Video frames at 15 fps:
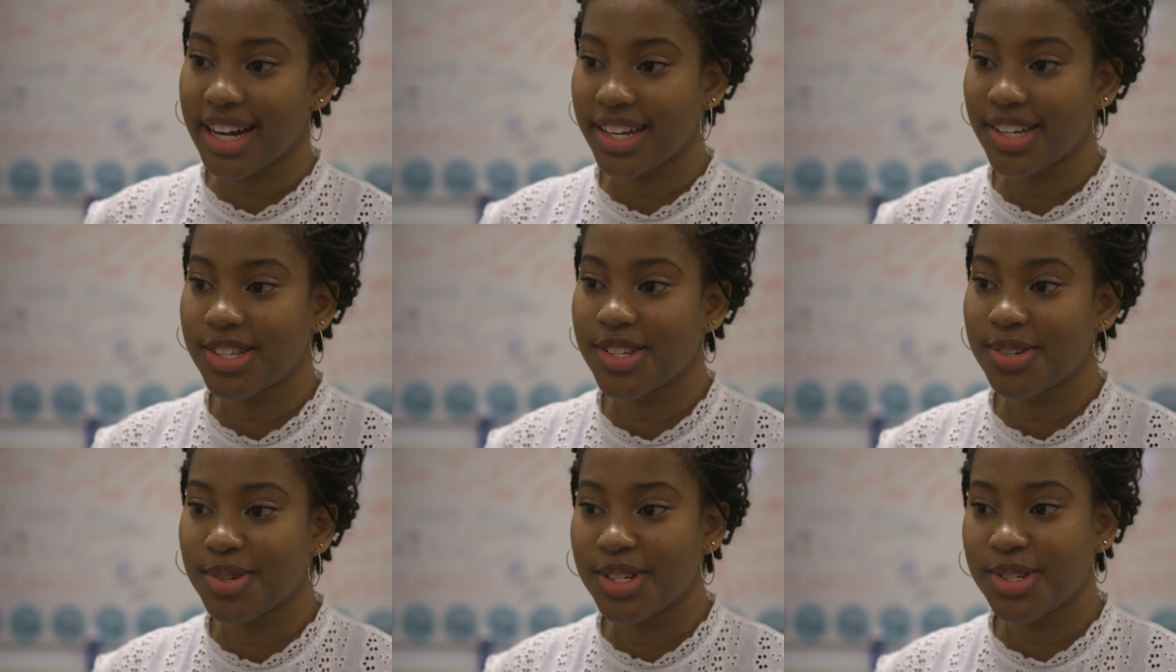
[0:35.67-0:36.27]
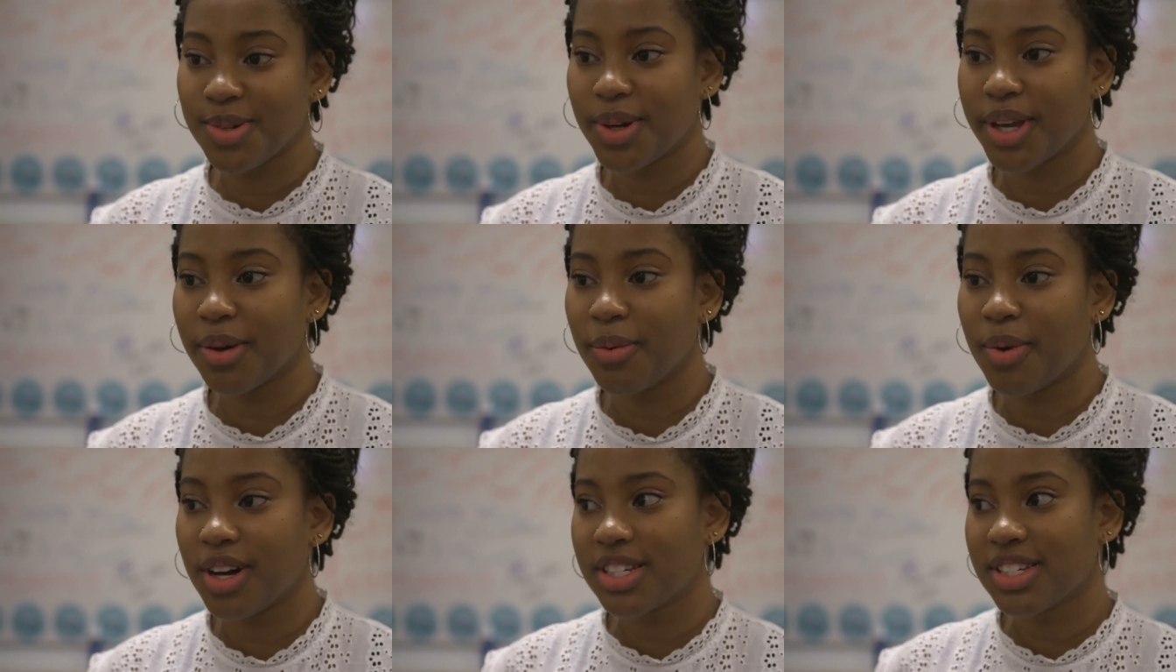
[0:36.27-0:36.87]
I used to enjoy
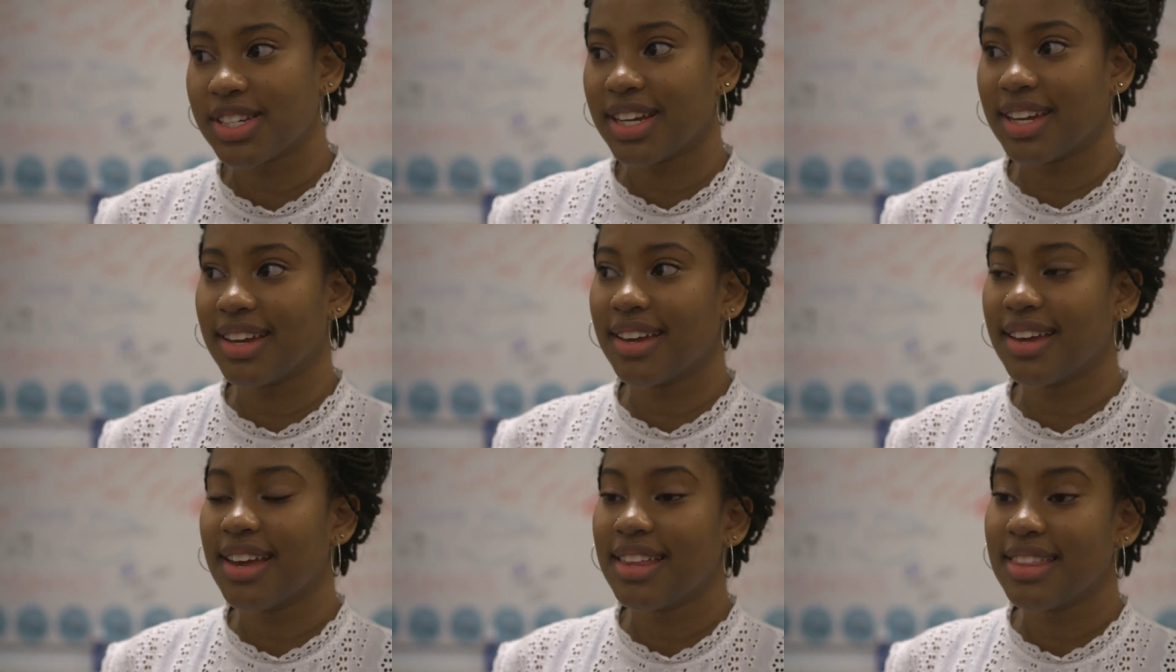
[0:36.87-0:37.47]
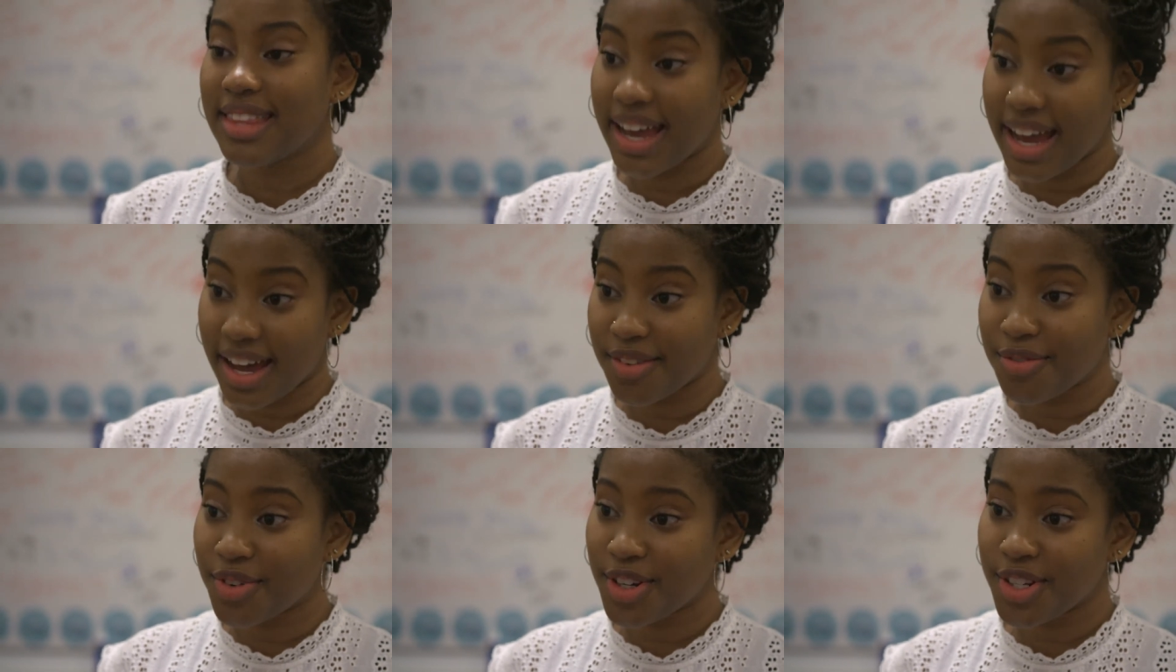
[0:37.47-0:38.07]
watching the
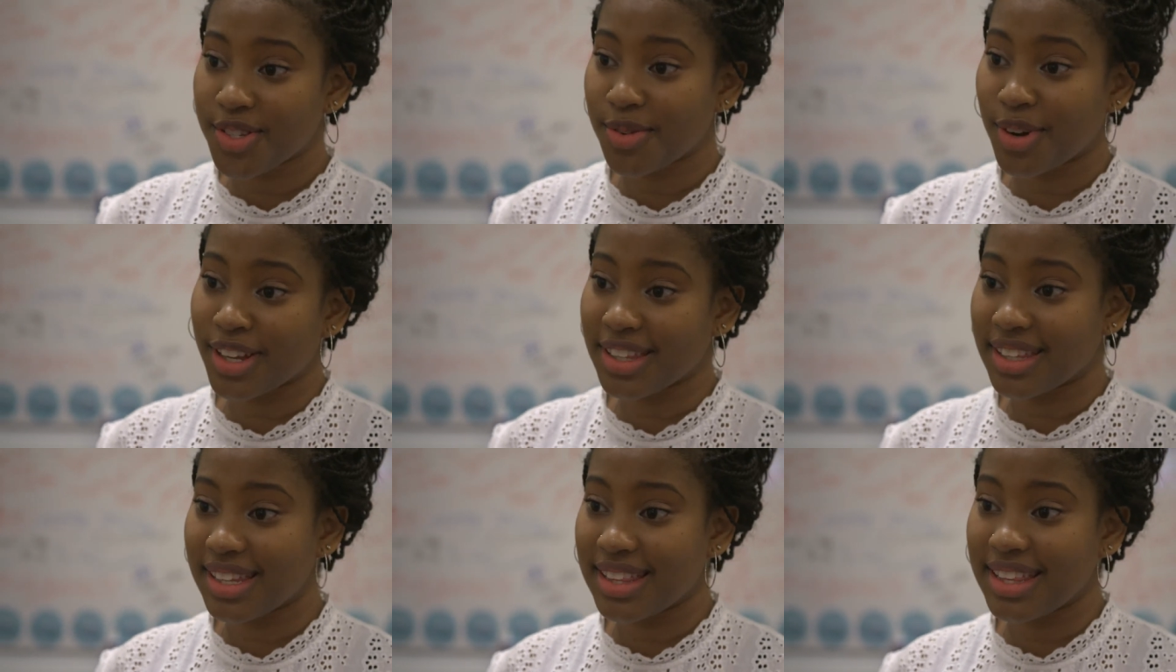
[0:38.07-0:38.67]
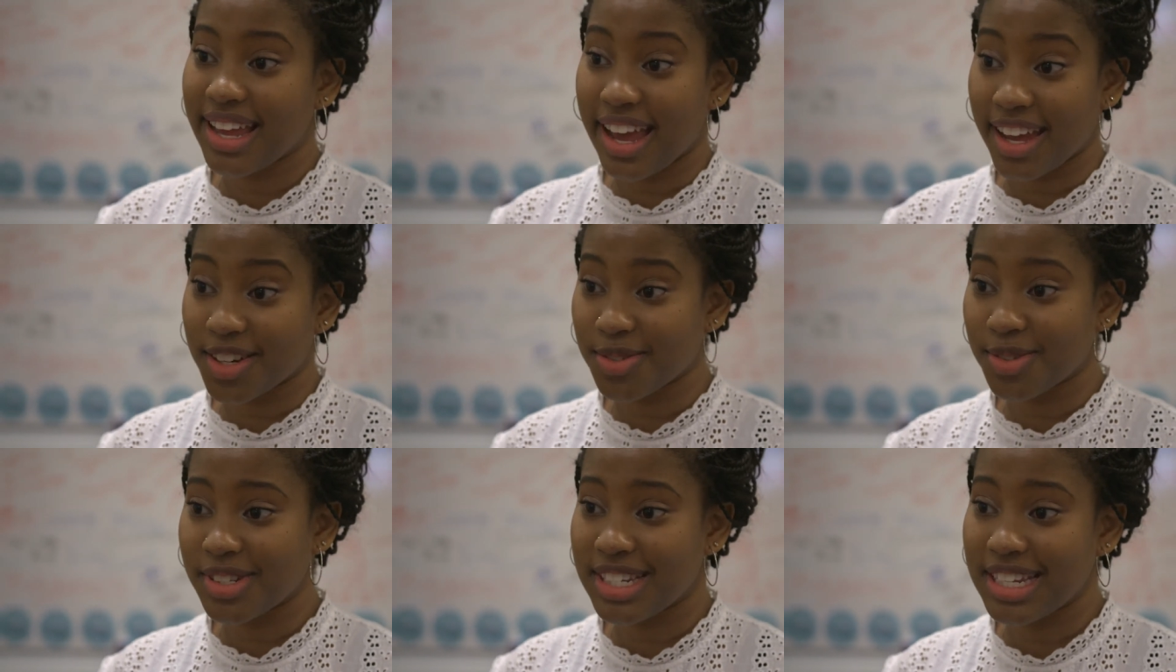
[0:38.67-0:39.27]
adverts rather than the
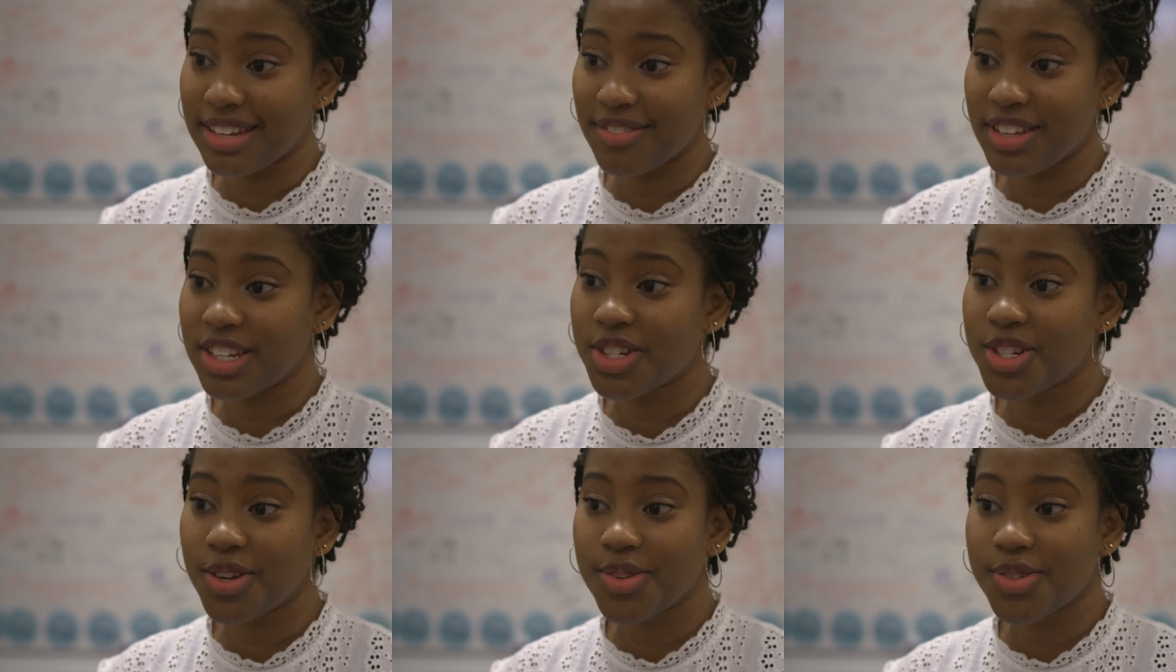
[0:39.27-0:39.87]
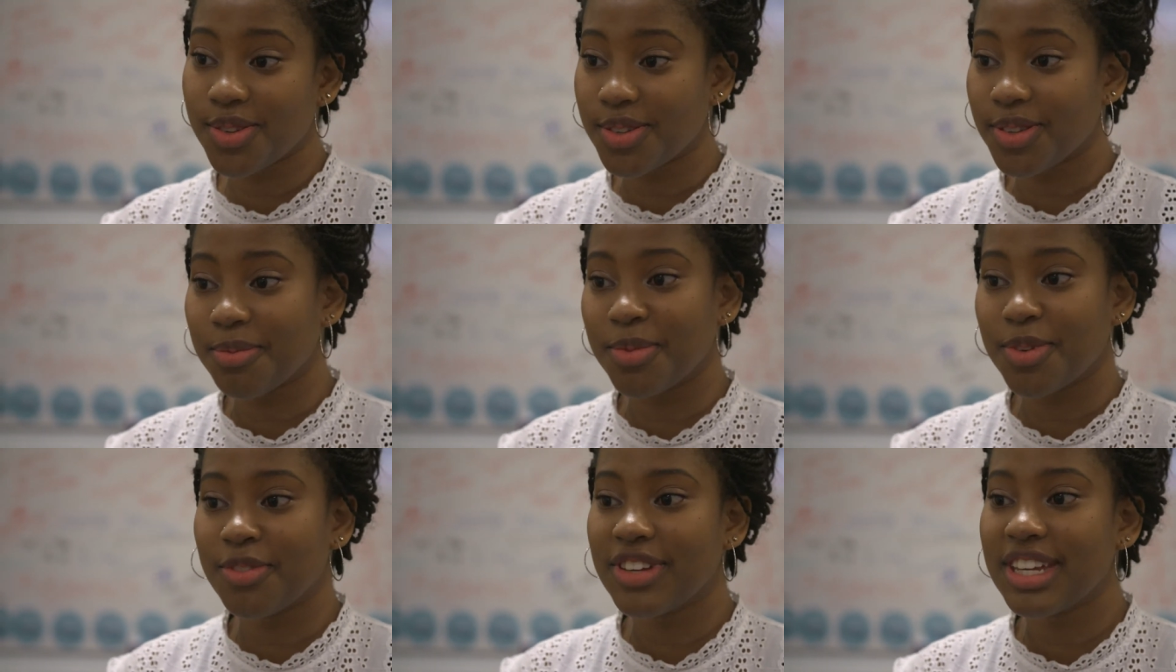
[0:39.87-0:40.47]
actual TV shows or the
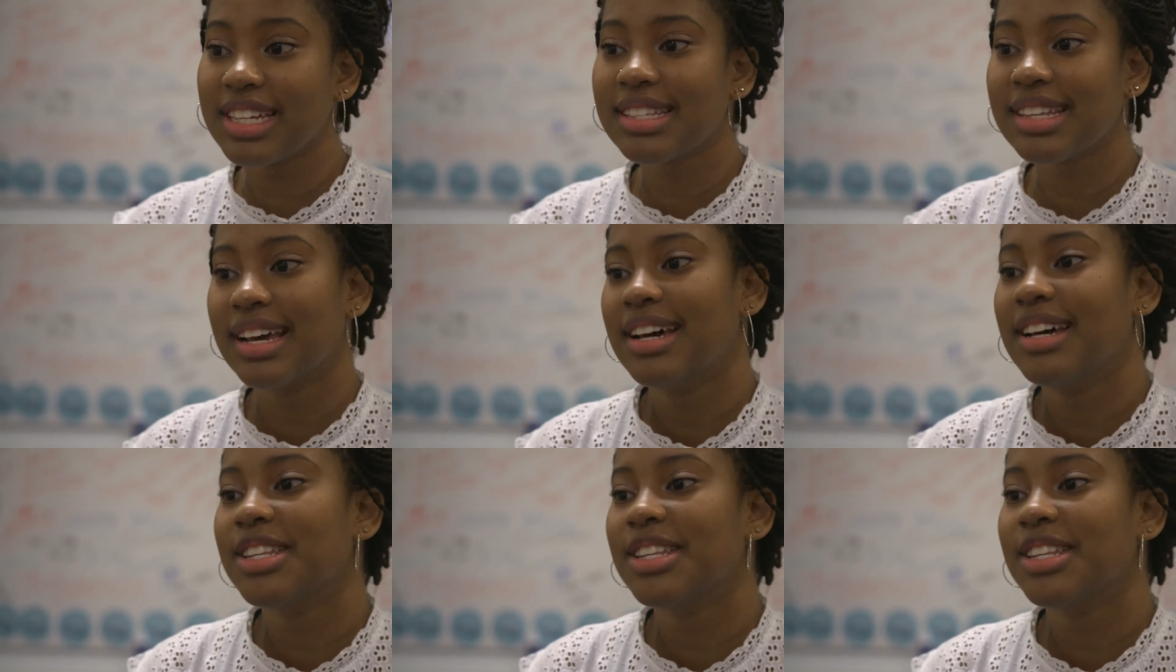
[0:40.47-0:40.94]
movies.